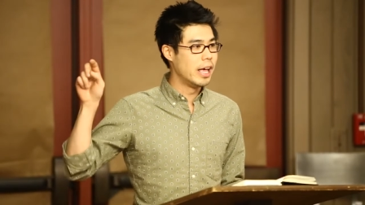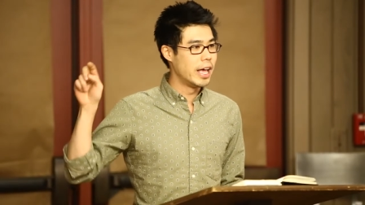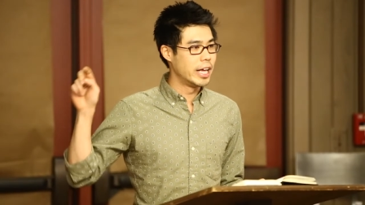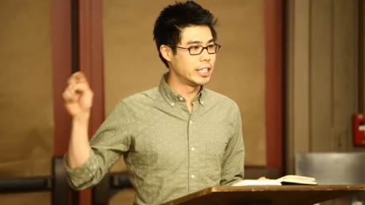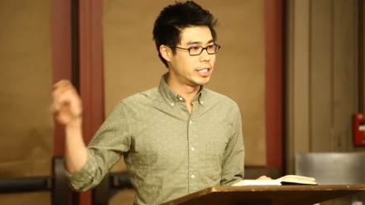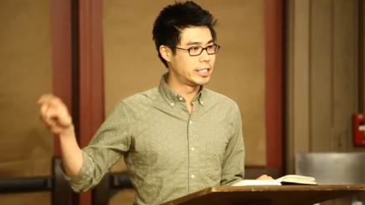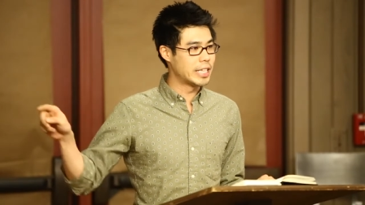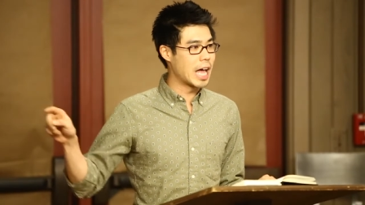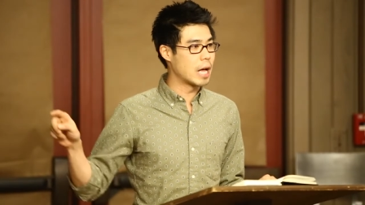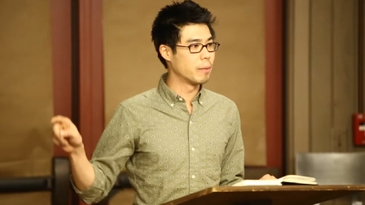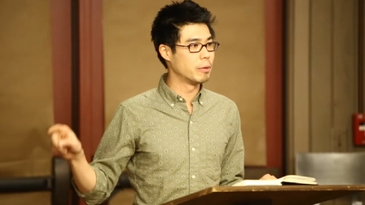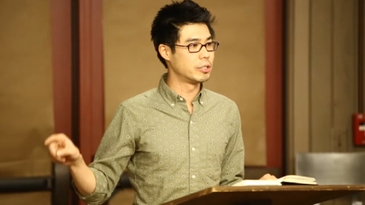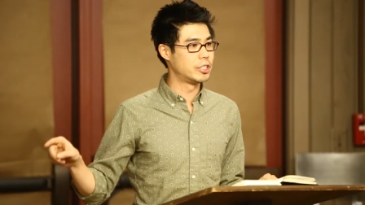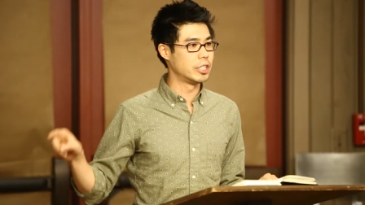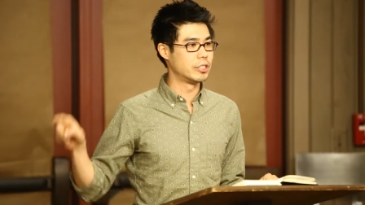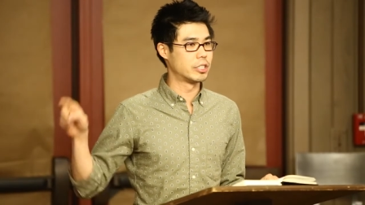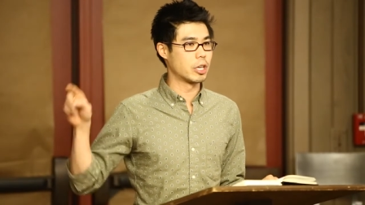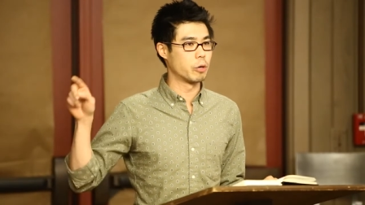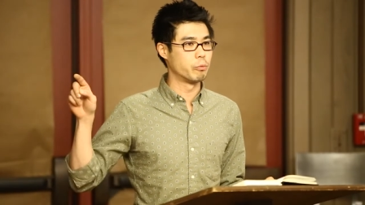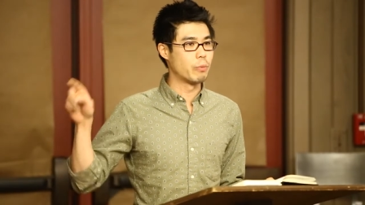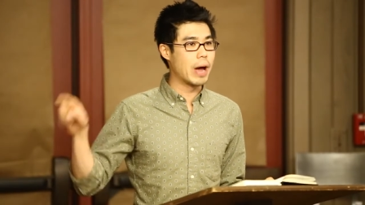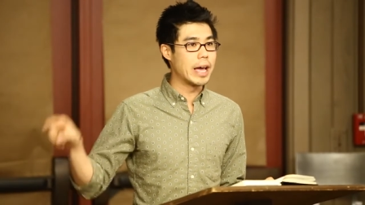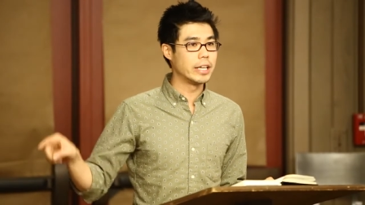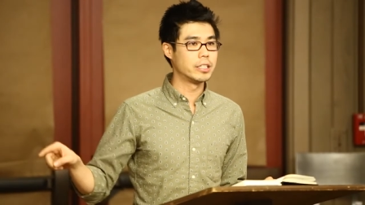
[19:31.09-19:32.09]
establishes
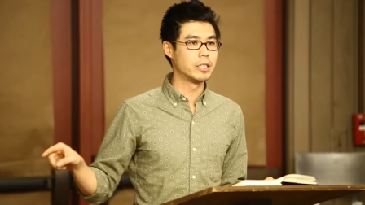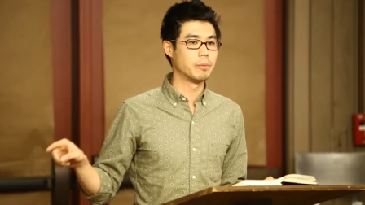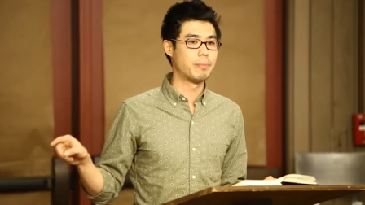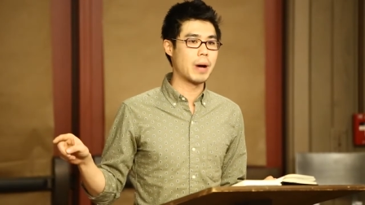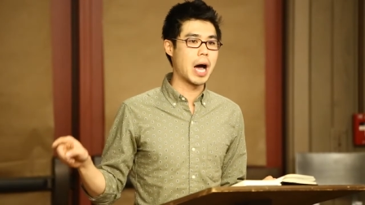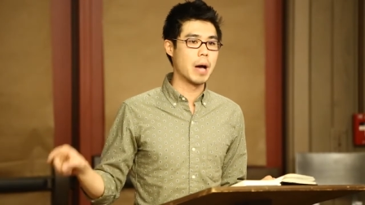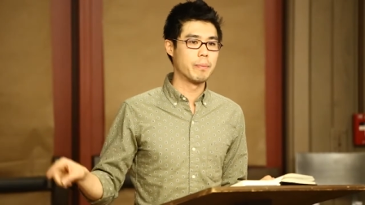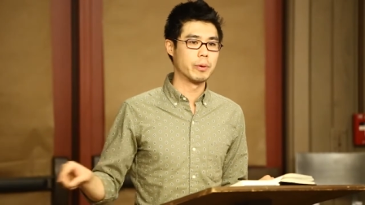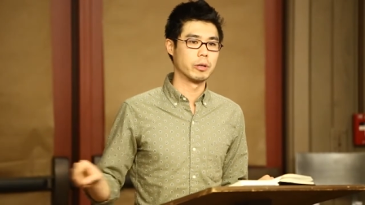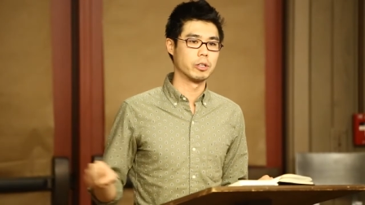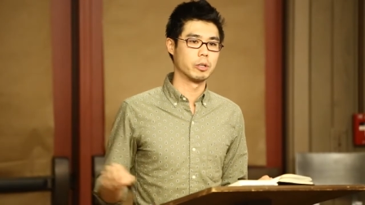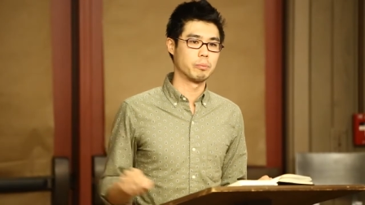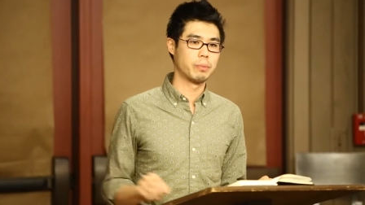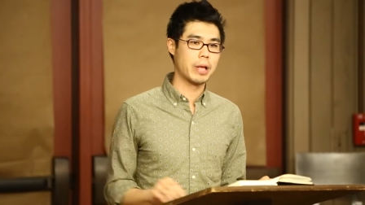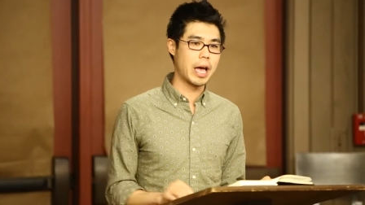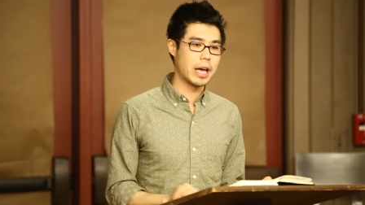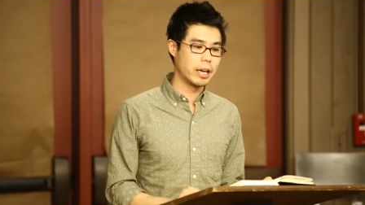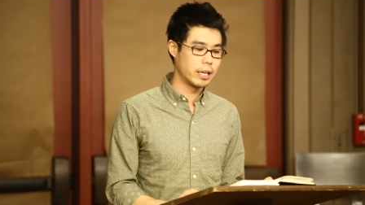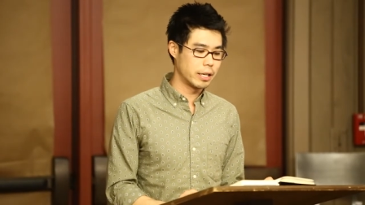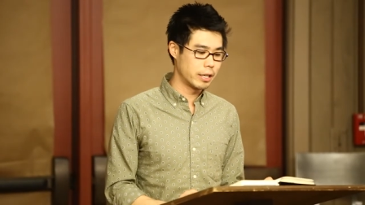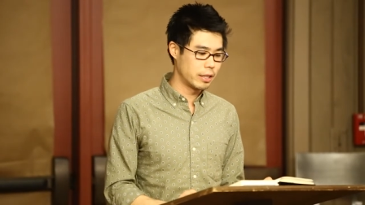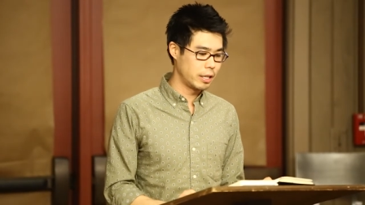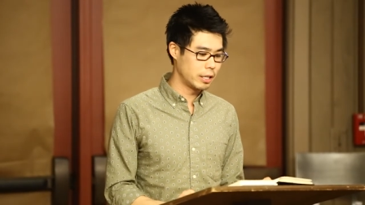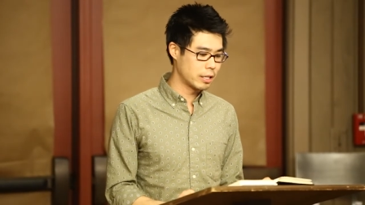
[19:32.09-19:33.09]
our right to popular
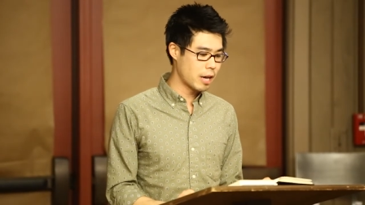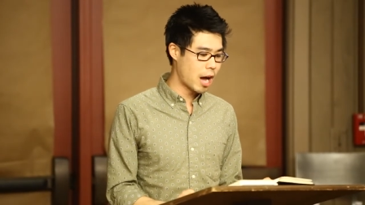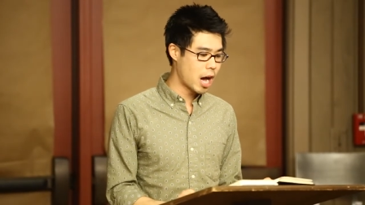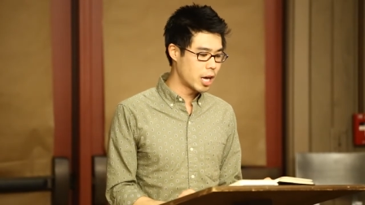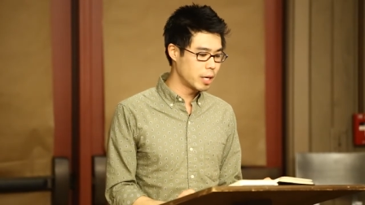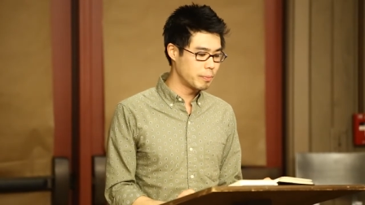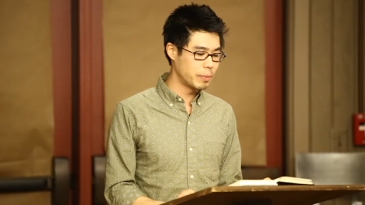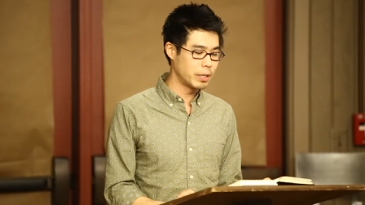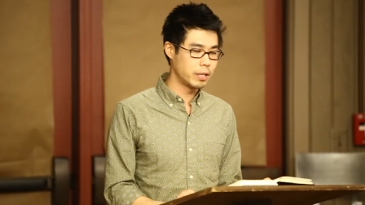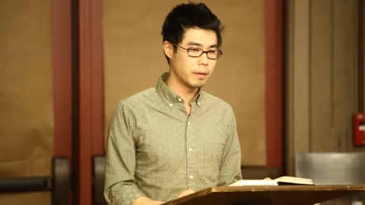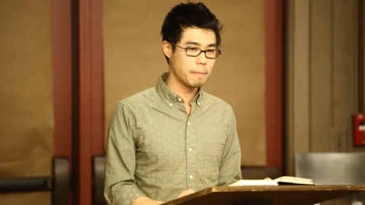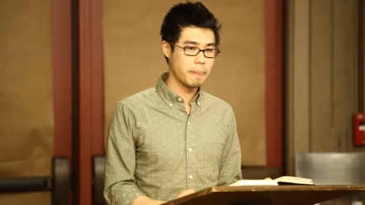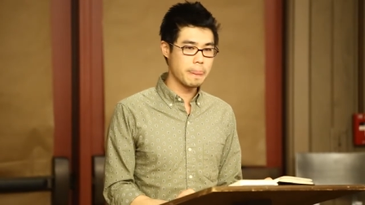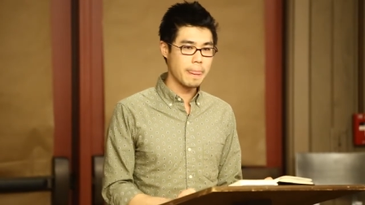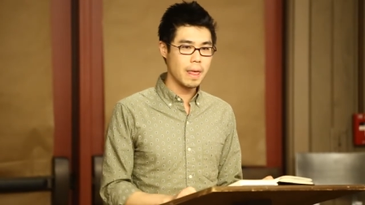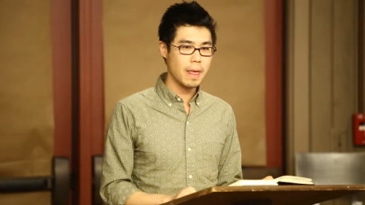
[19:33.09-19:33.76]
planning in the economy.